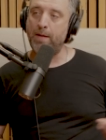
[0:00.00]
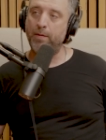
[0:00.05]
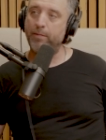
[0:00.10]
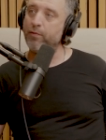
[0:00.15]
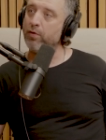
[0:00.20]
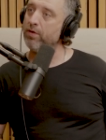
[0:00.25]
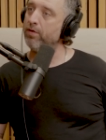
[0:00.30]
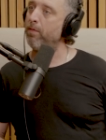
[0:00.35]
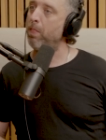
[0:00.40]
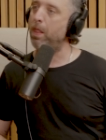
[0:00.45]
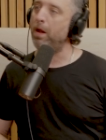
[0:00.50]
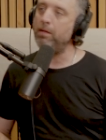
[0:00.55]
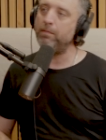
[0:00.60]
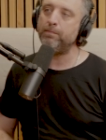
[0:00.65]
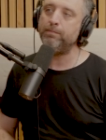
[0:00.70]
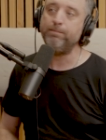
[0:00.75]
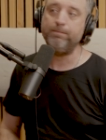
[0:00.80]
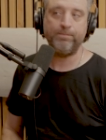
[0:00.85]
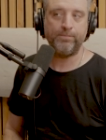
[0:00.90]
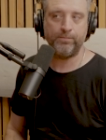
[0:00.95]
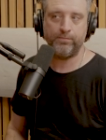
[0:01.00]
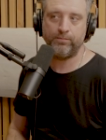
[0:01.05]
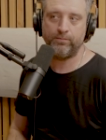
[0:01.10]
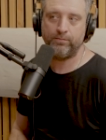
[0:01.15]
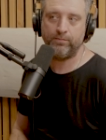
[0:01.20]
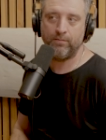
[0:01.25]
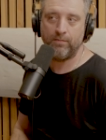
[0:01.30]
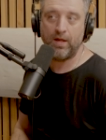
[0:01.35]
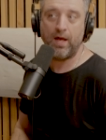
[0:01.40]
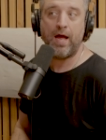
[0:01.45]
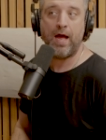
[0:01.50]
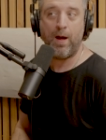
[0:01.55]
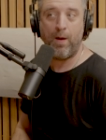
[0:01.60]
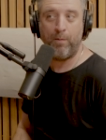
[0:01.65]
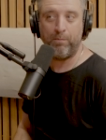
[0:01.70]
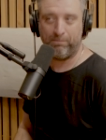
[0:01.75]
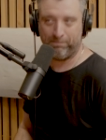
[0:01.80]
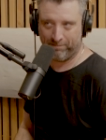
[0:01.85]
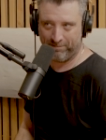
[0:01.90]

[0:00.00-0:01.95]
about how